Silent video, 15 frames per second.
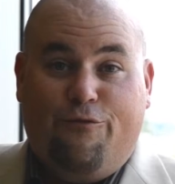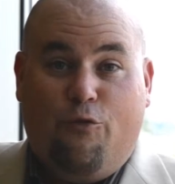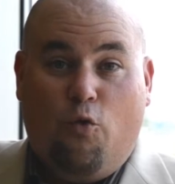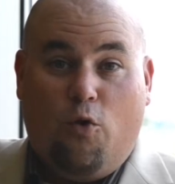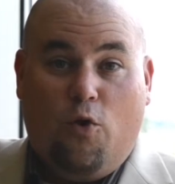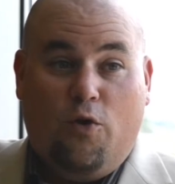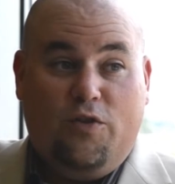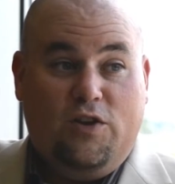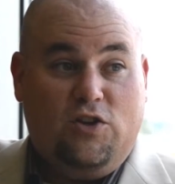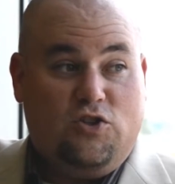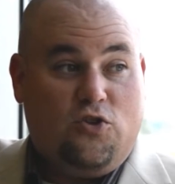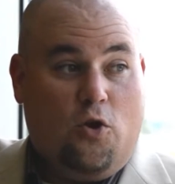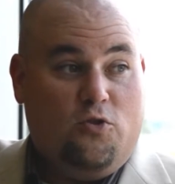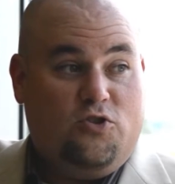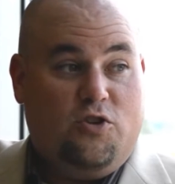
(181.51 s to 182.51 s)
for the
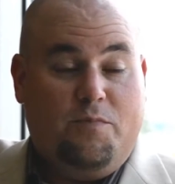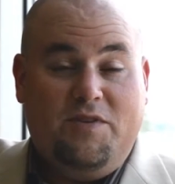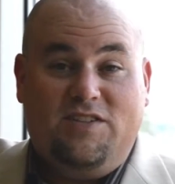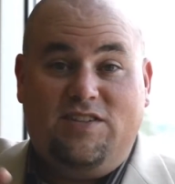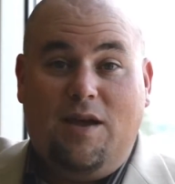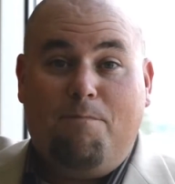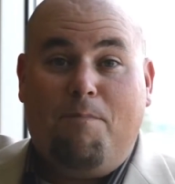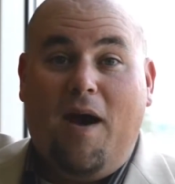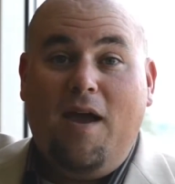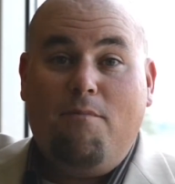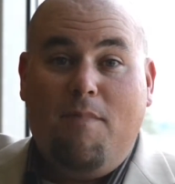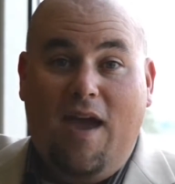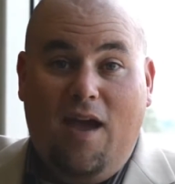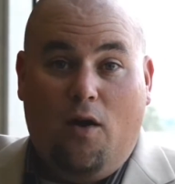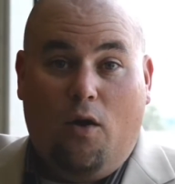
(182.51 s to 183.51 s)
disclosure to be sent by
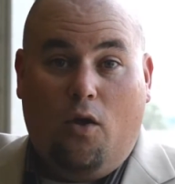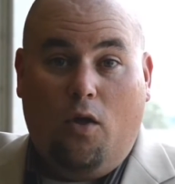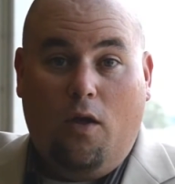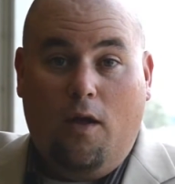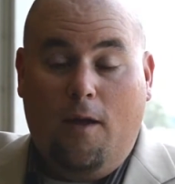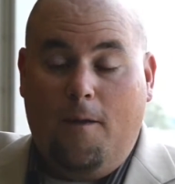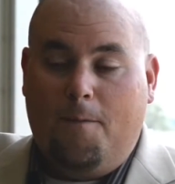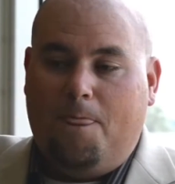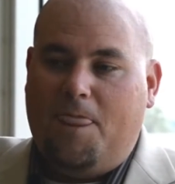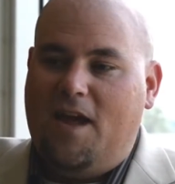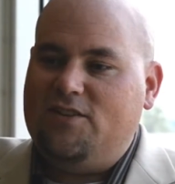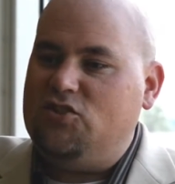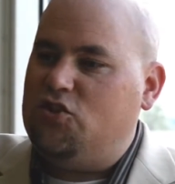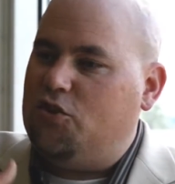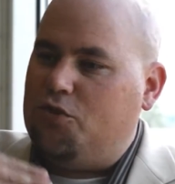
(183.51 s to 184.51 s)
mail,
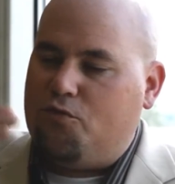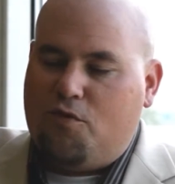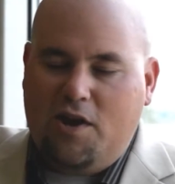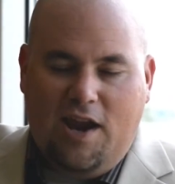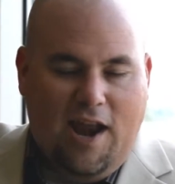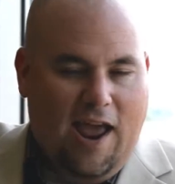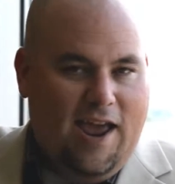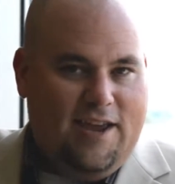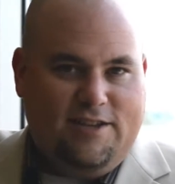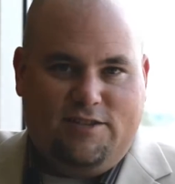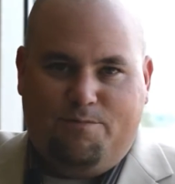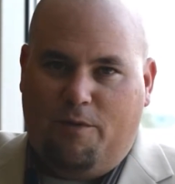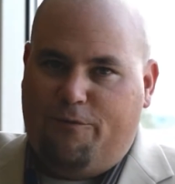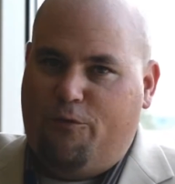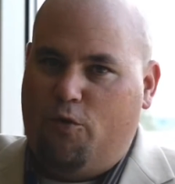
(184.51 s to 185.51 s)
that's 3 days
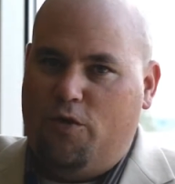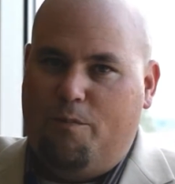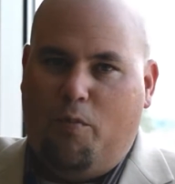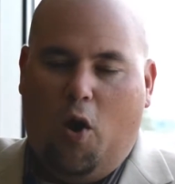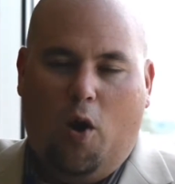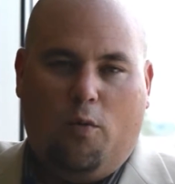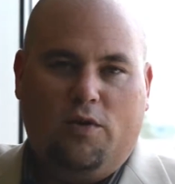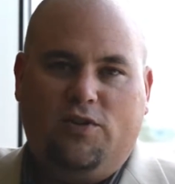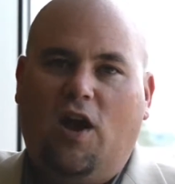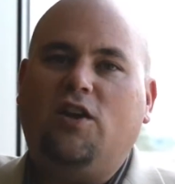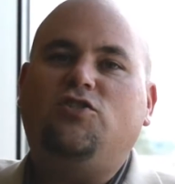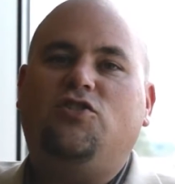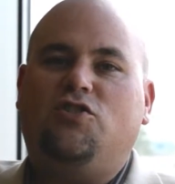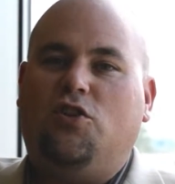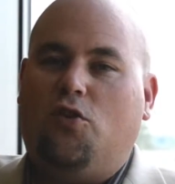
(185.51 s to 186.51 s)
before the borrower
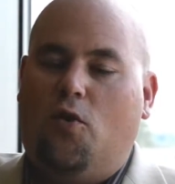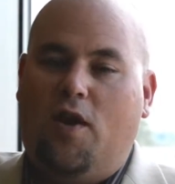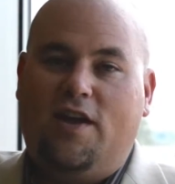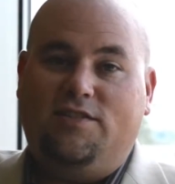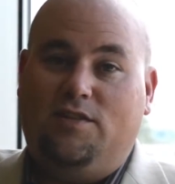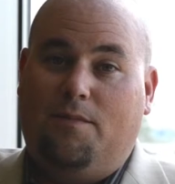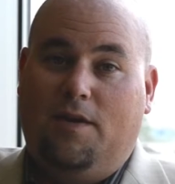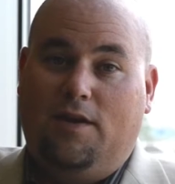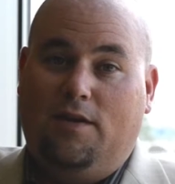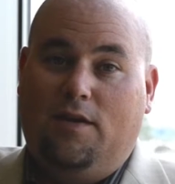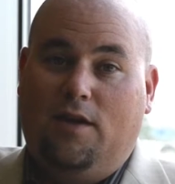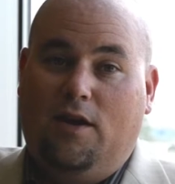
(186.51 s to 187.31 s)
touches the loan estimate.